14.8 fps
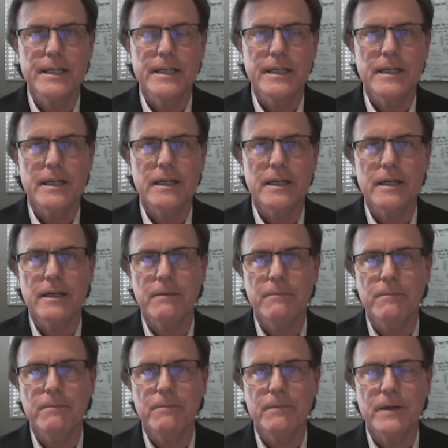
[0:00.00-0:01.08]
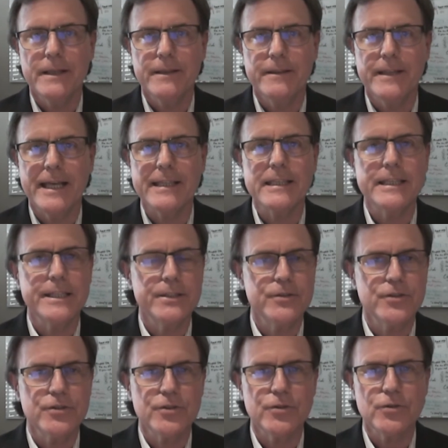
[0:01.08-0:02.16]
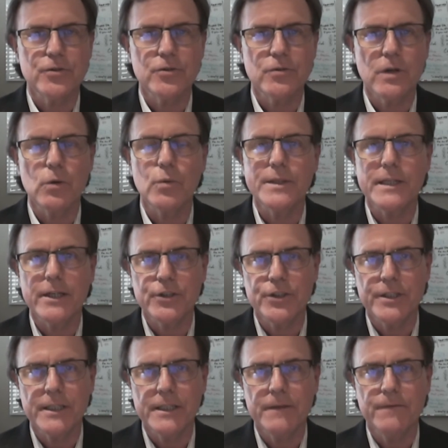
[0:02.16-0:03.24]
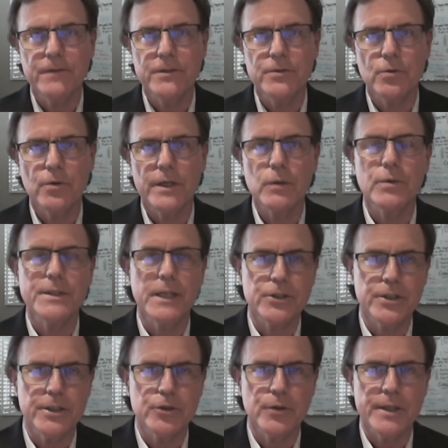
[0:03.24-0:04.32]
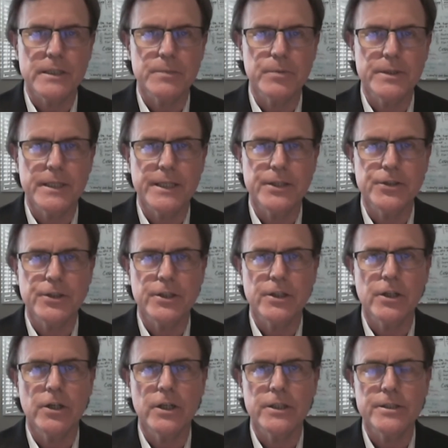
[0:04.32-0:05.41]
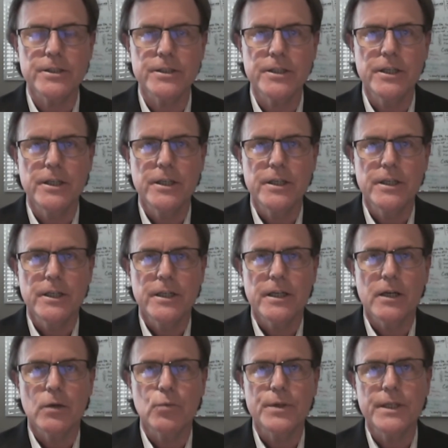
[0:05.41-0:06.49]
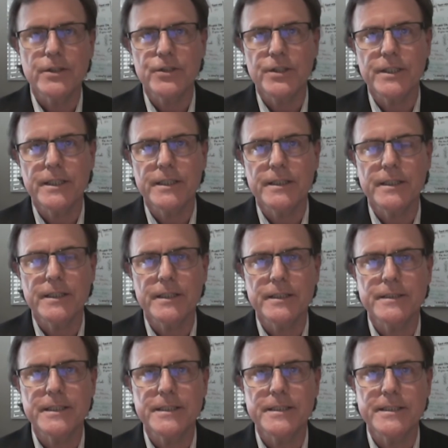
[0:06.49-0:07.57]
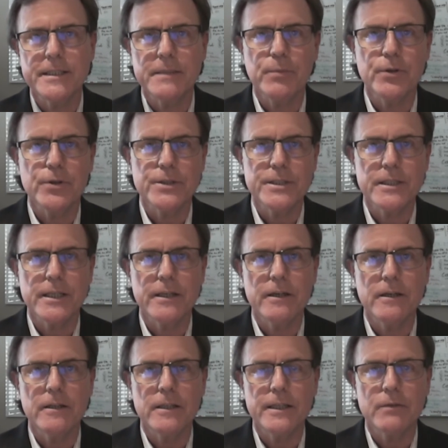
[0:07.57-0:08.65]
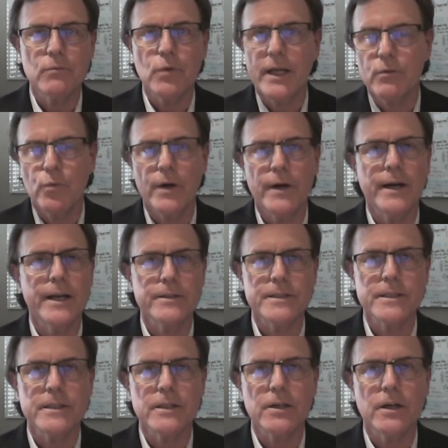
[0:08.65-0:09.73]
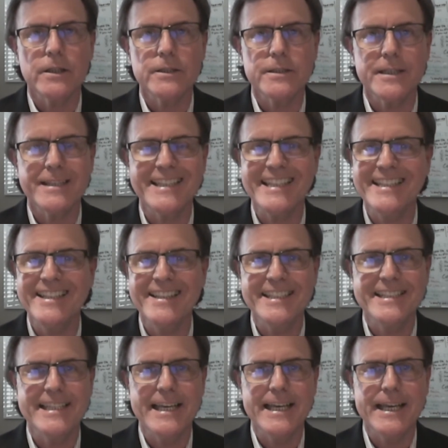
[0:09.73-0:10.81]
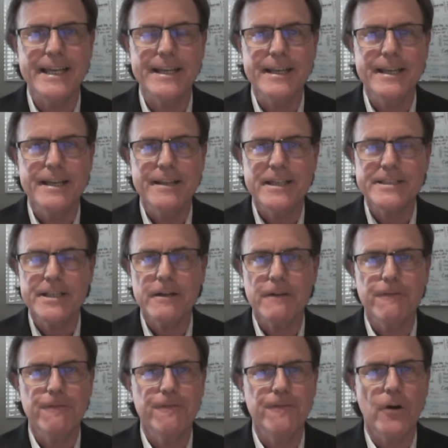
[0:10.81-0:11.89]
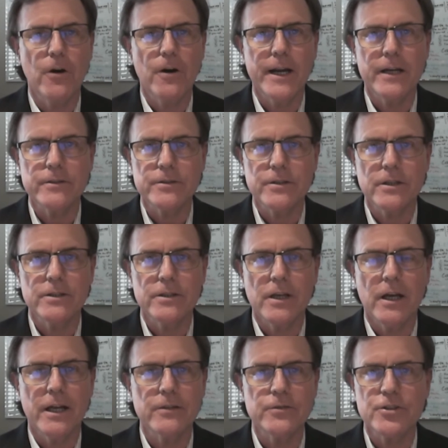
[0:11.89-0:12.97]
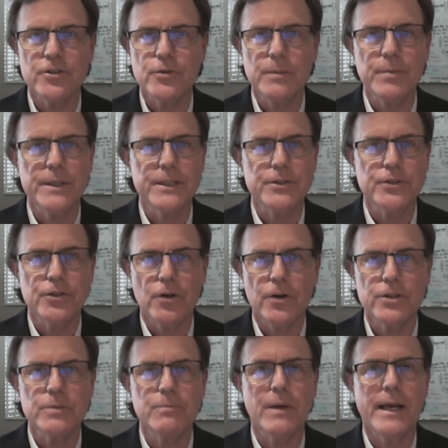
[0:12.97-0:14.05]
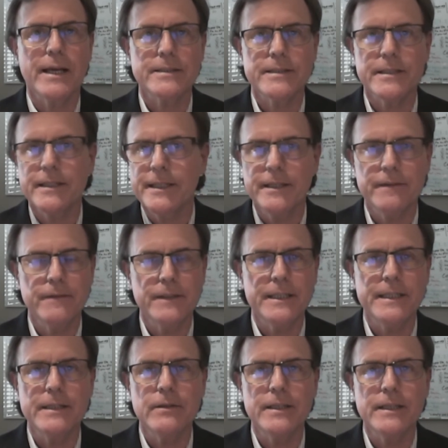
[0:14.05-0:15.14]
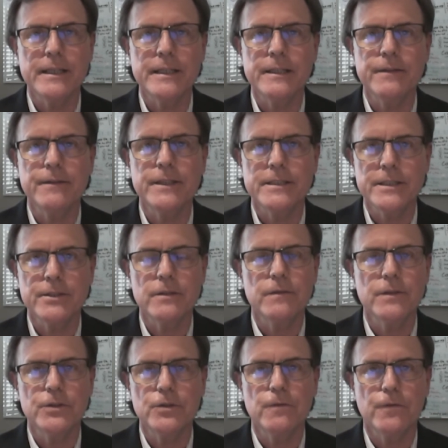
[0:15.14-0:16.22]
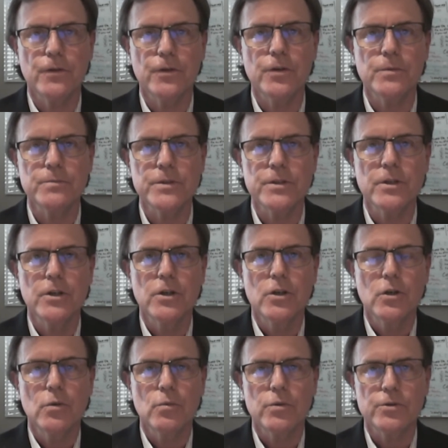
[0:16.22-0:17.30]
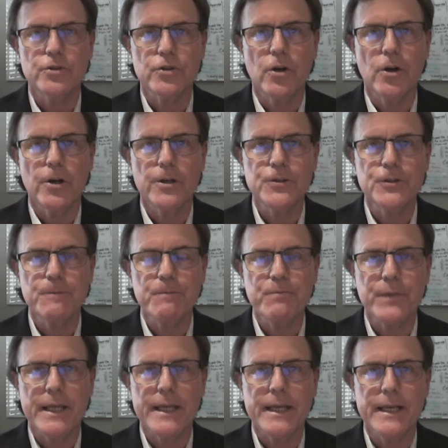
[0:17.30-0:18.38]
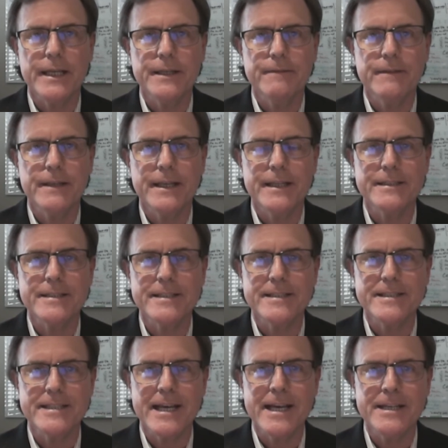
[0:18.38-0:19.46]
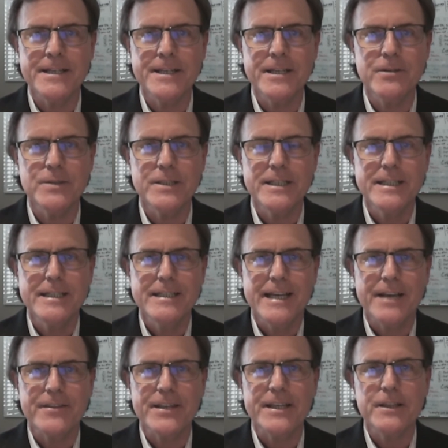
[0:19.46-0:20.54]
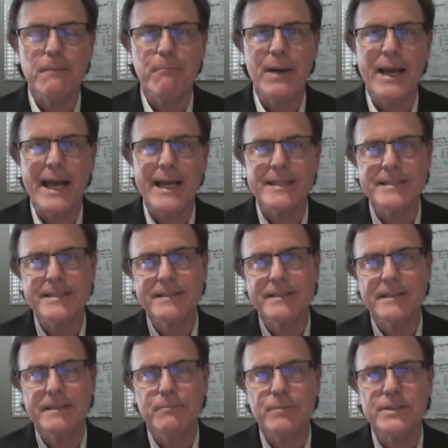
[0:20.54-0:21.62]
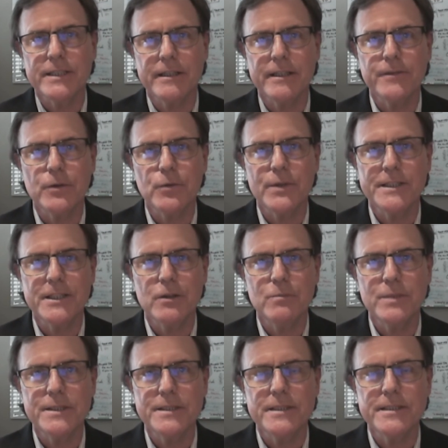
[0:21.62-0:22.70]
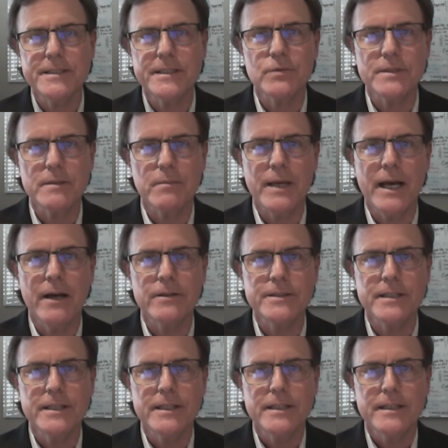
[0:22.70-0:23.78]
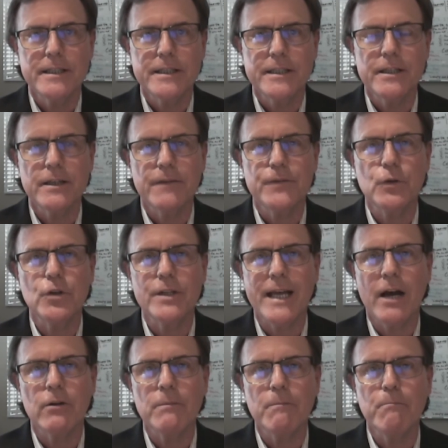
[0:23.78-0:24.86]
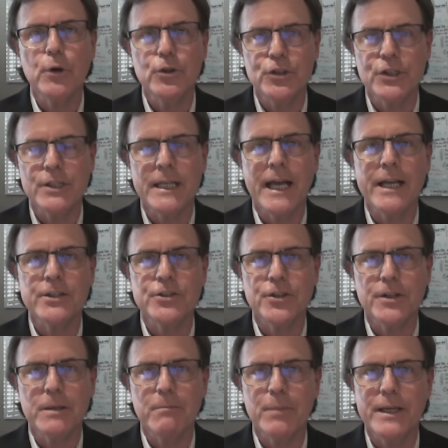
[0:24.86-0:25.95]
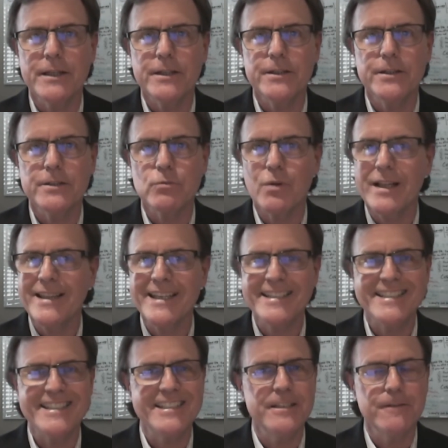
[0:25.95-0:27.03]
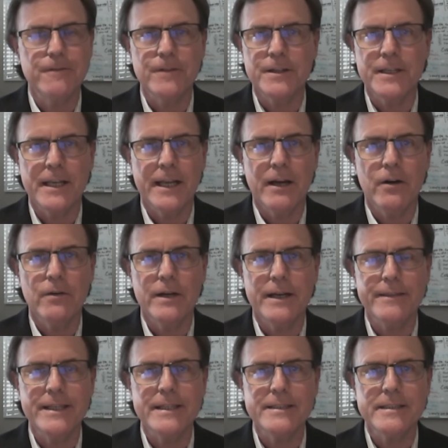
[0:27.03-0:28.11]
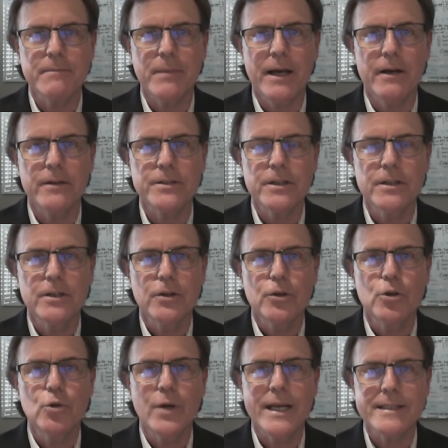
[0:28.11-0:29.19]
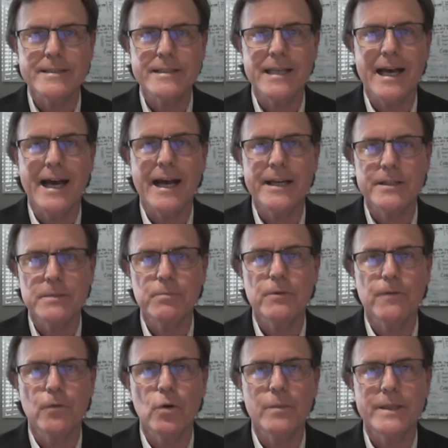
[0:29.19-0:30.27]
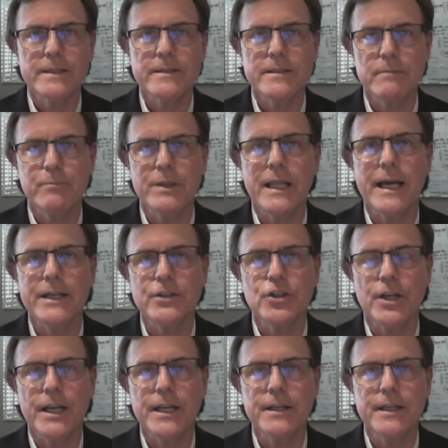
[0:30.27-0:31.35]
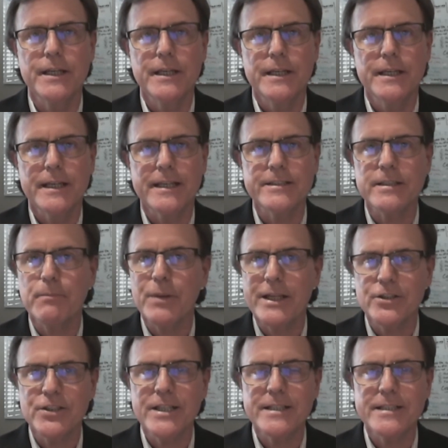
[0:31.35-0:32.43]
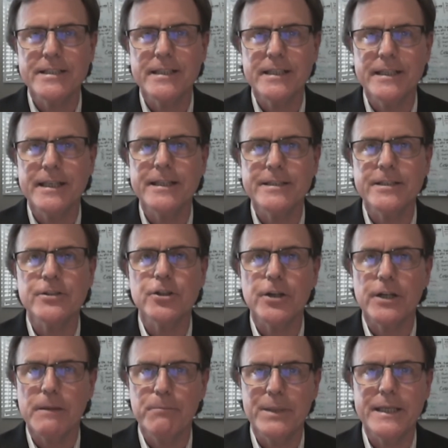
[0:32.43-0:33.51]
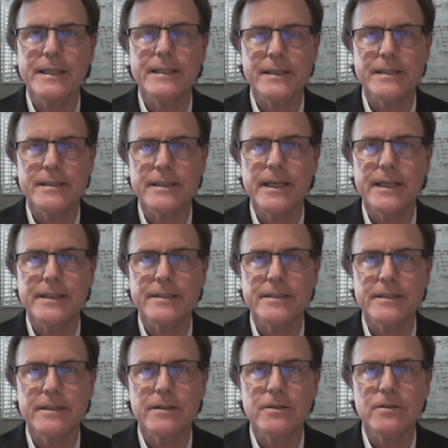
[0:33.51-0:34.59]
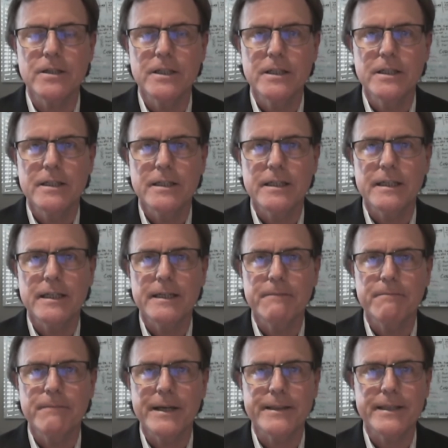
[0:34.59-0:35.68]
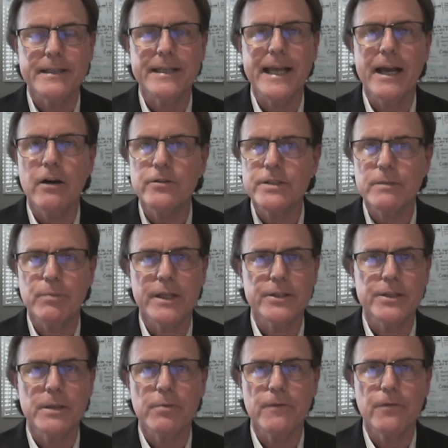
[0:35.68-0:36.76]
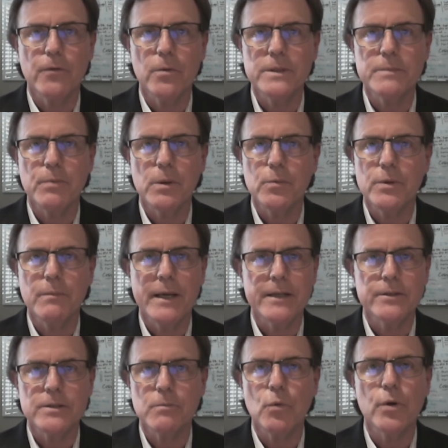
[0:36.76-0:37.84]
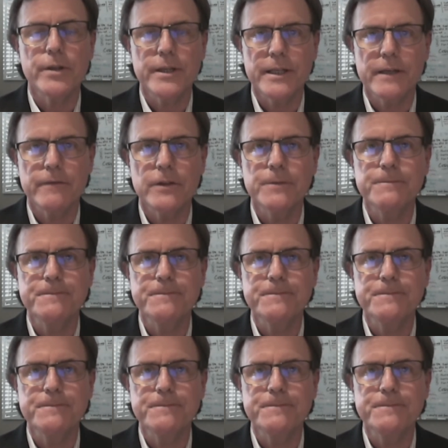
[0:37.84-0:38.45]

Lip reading: that leads to a reduction in inventory, reduction in transportation cost, reduction in DC personnel and warehousing cost. At the end of the day, that's going to far outstrip any chargebacks that any of these individual firms will charge. And as a side note, I think in the past, particularly in the retail business, it was about, if you could out merchandise your competitors. Well, I think it's different now. I think it's about who has the highest performing supply chain. And supply chains, in essence, are competing these days. So I think now supply chain performance probably matters more than ever.